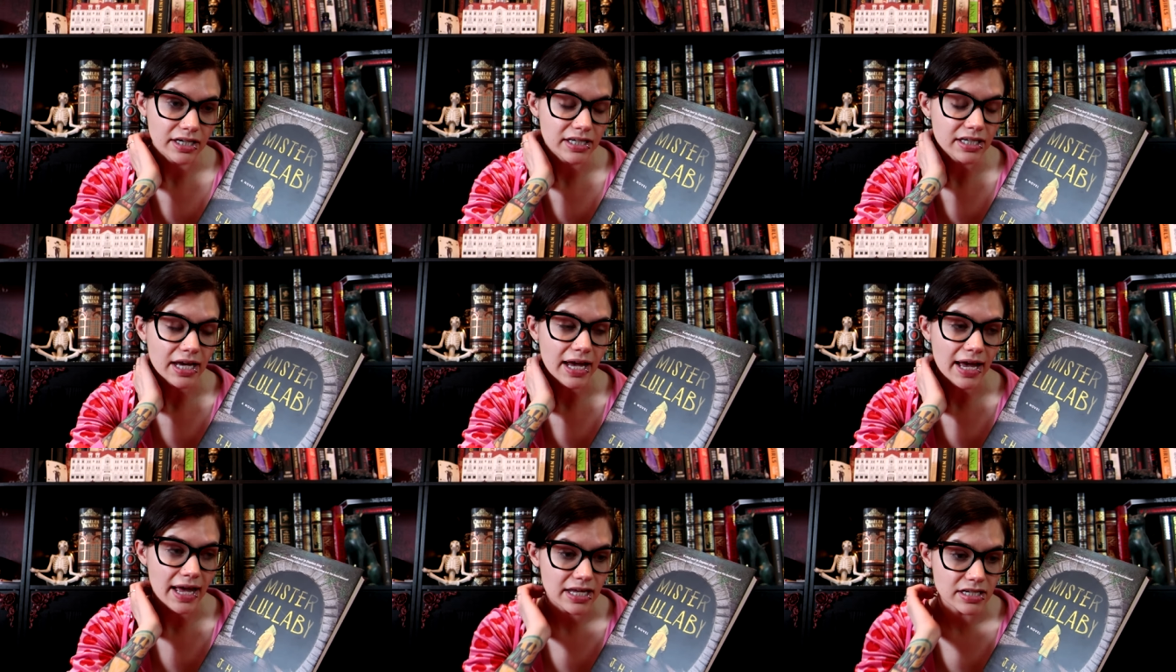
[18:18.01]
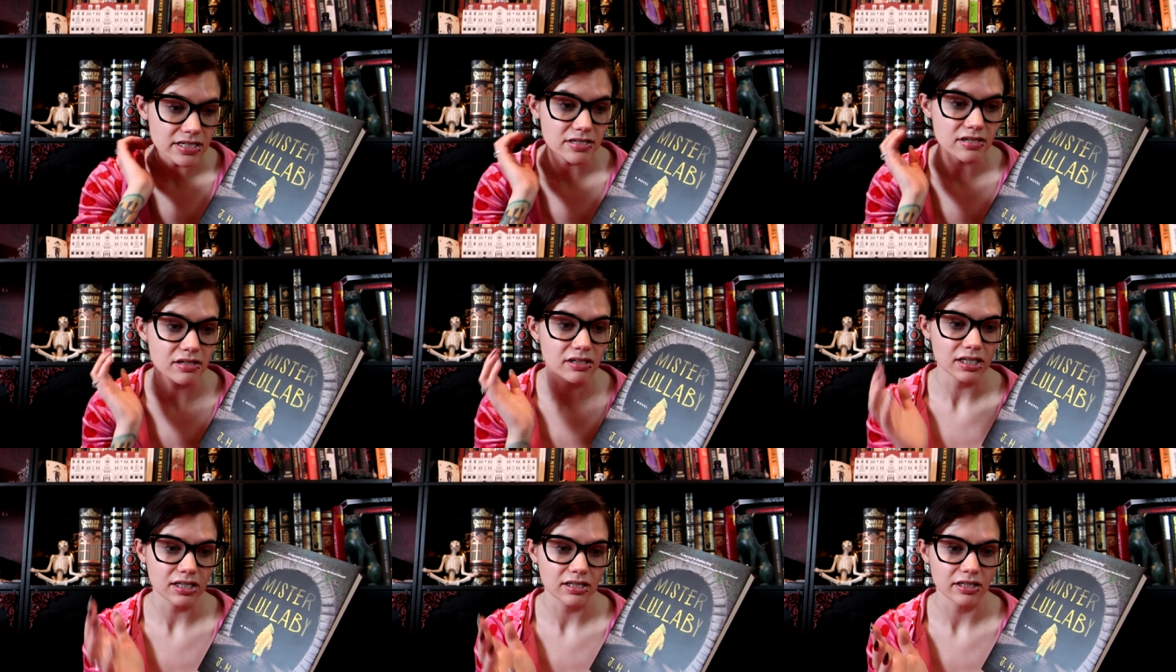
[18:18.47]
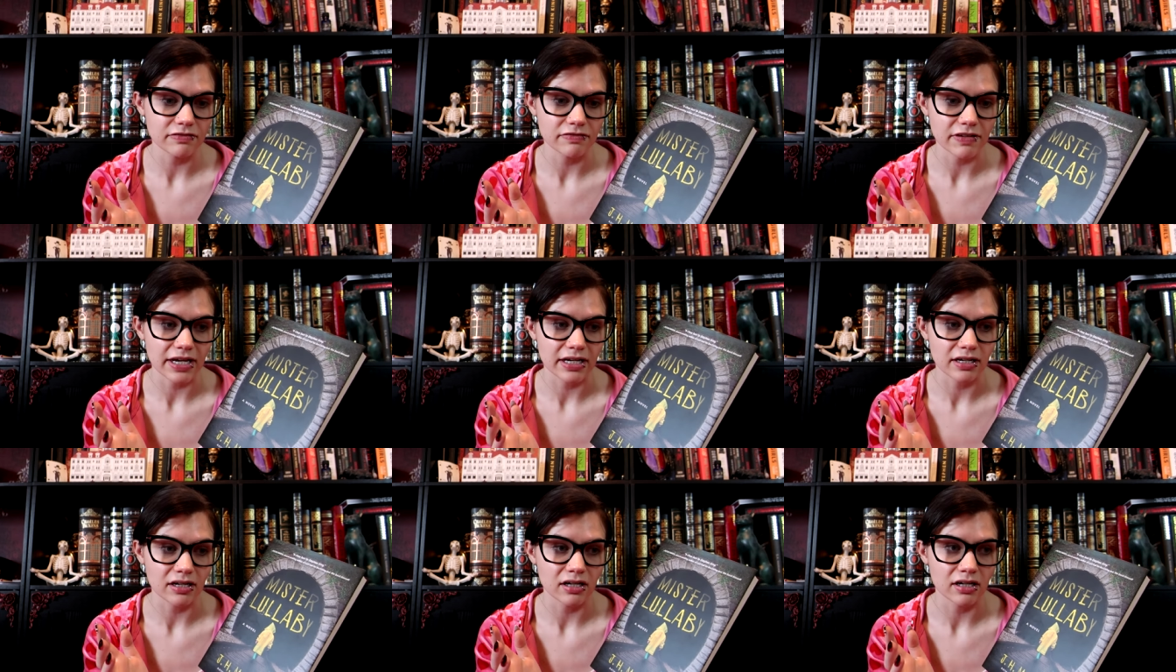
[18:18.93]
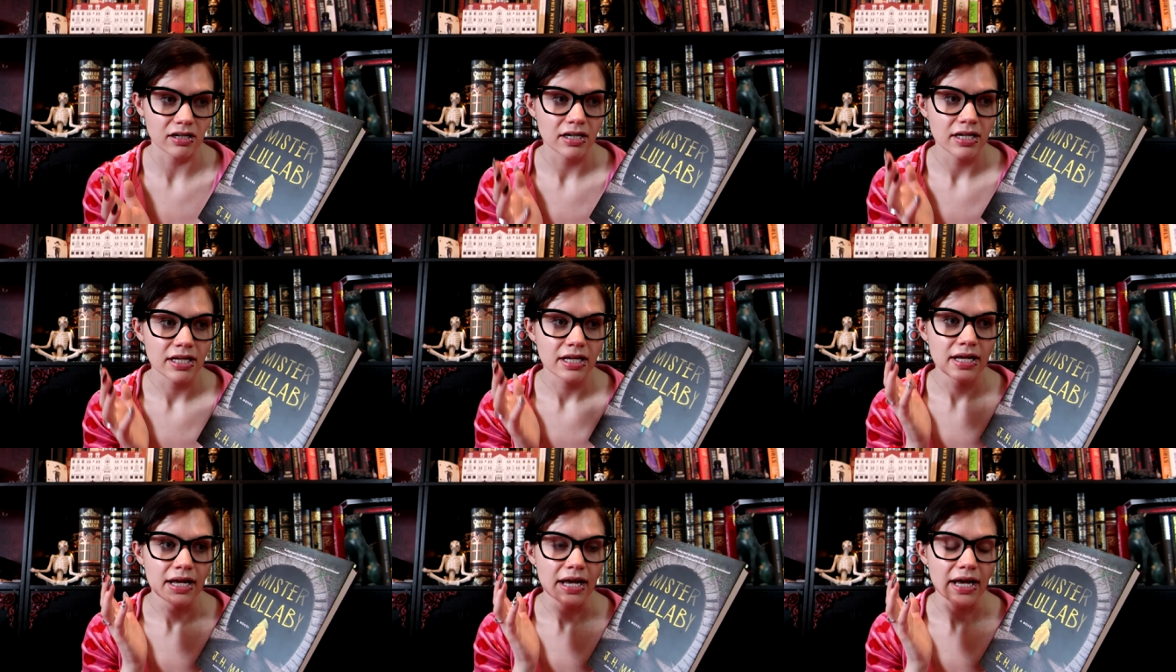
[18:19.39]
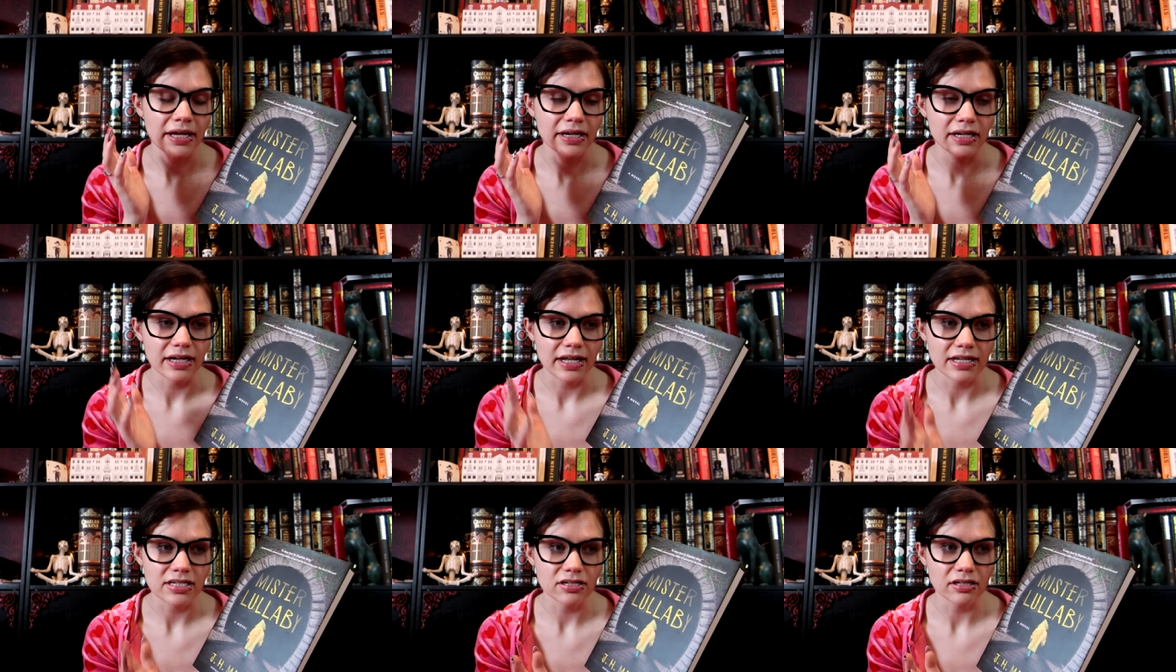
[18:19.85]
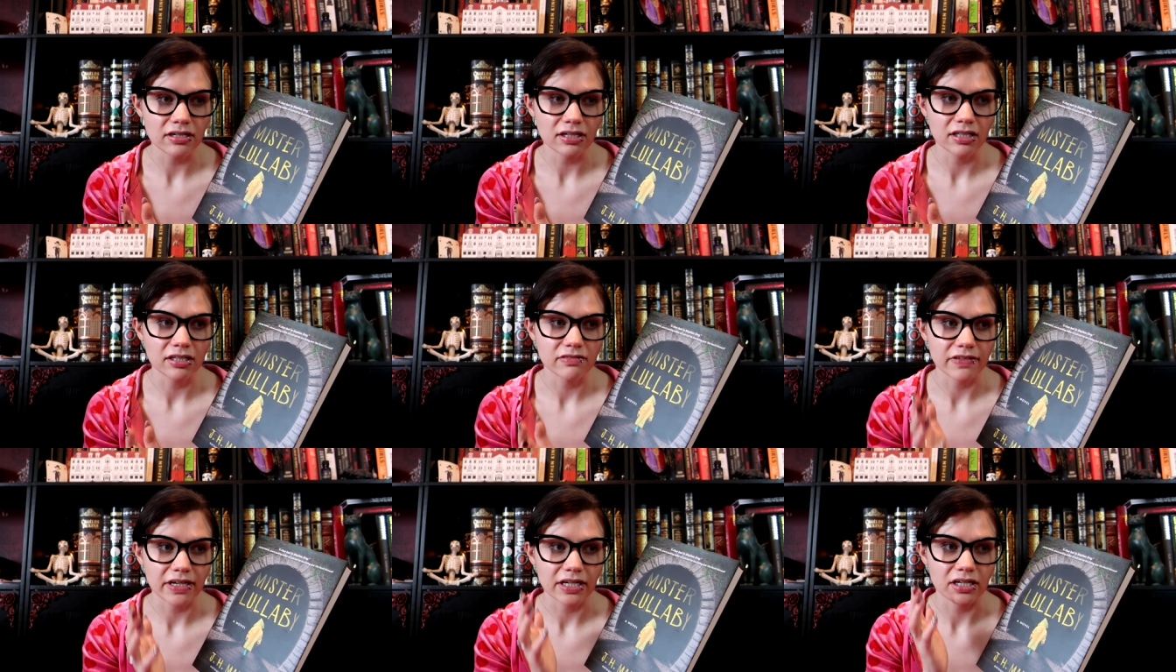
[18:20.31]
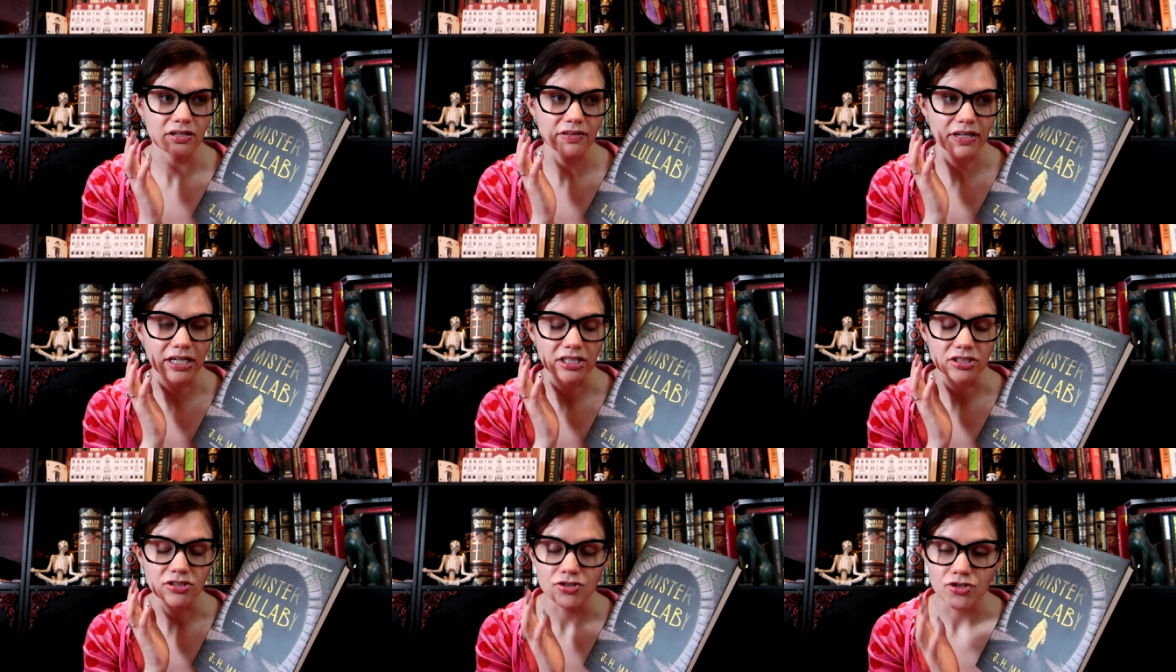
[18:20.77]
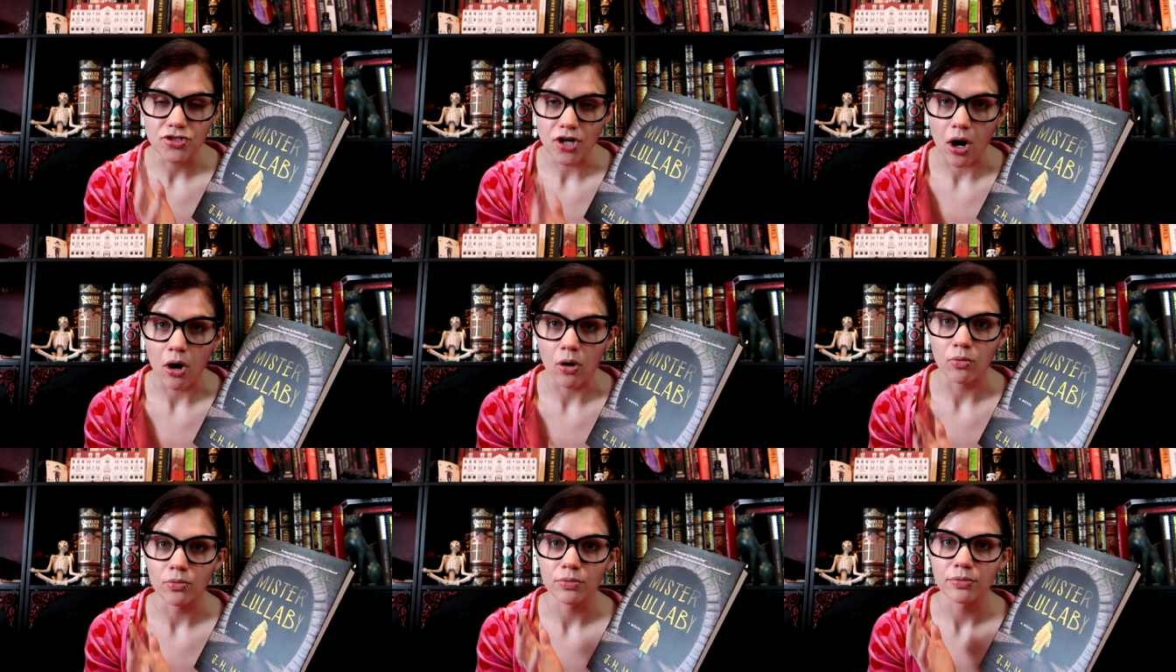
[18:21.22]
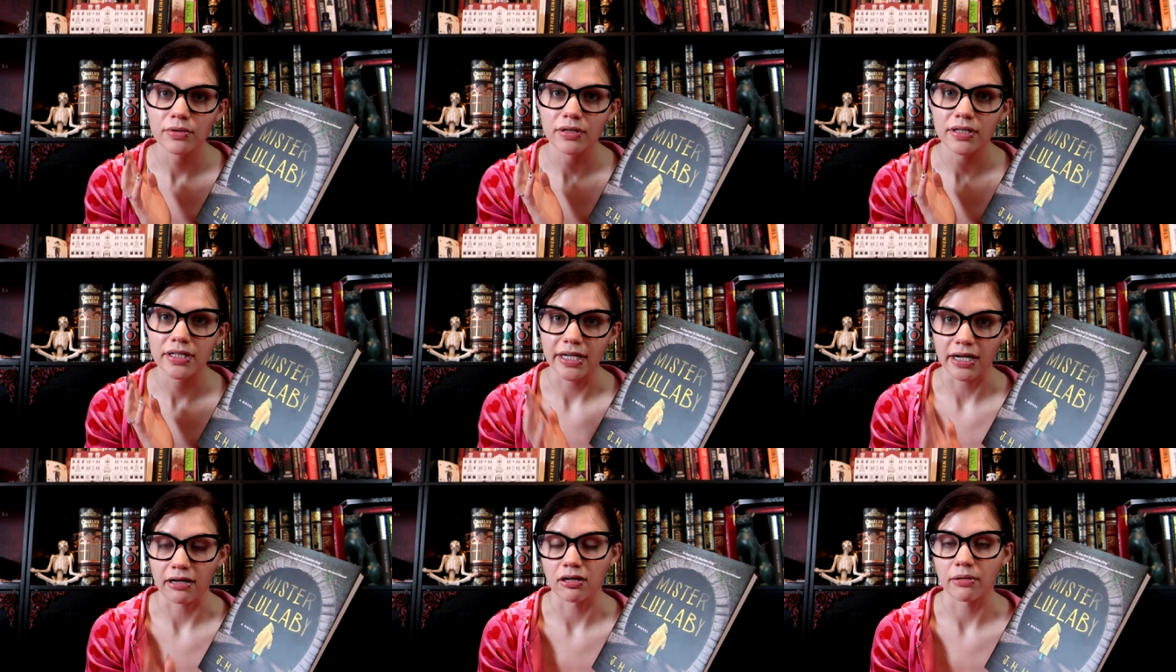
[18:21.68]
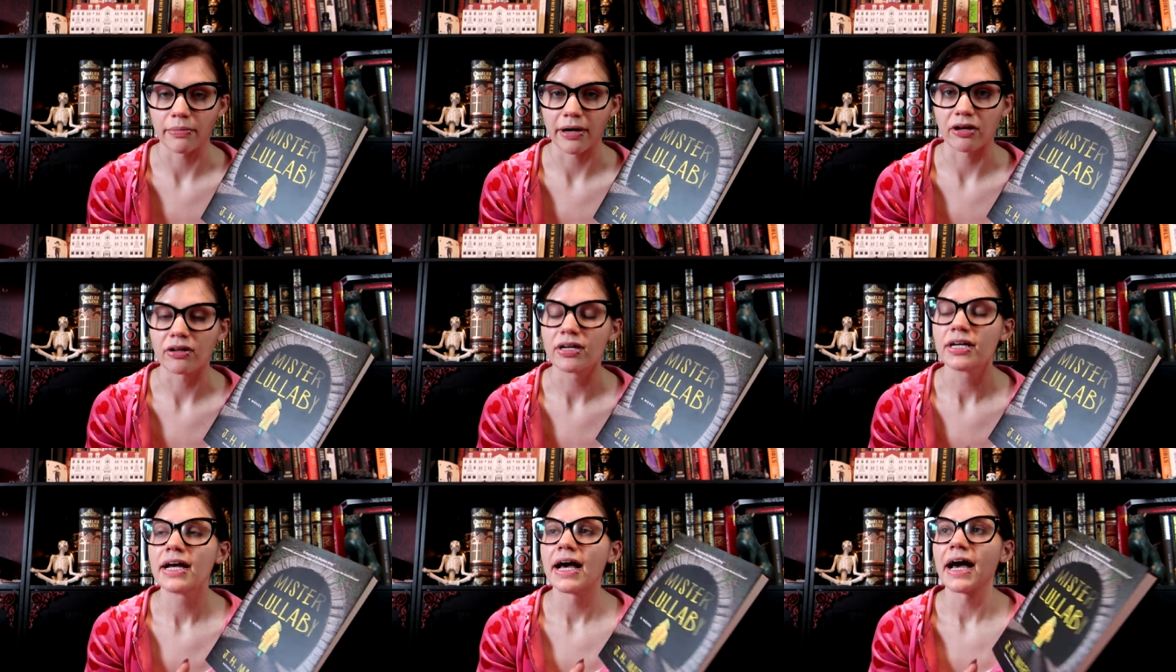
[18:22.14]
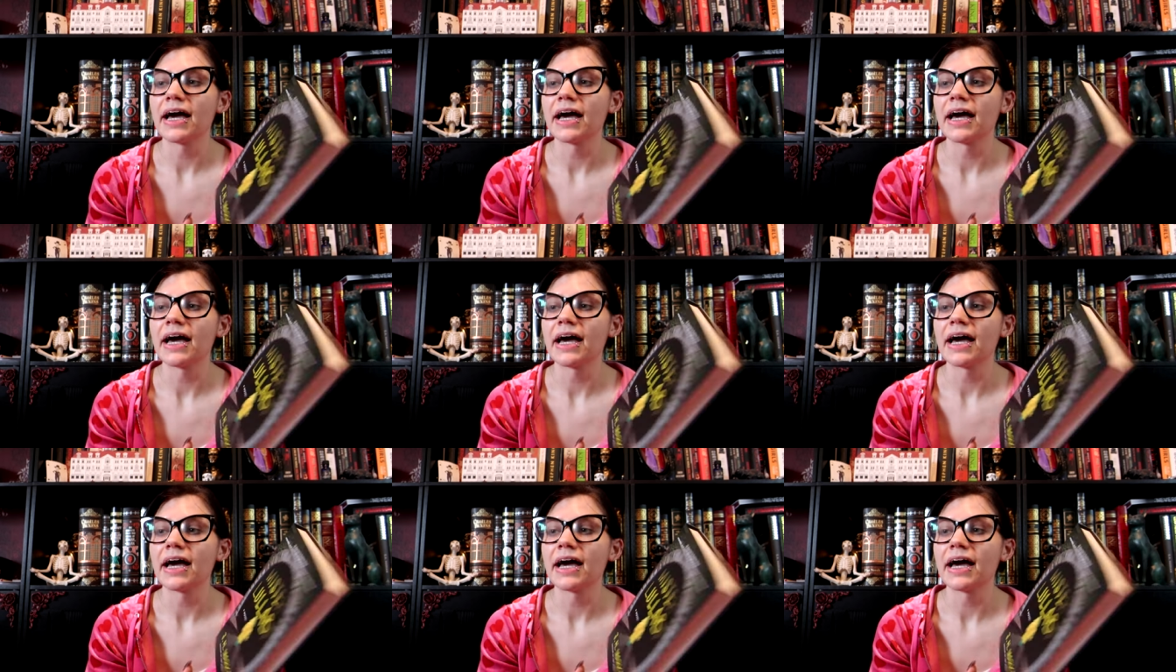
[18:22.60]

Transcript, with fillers: It ends on a cliffhanger, and it ends on a cliffhanger that I don't care about.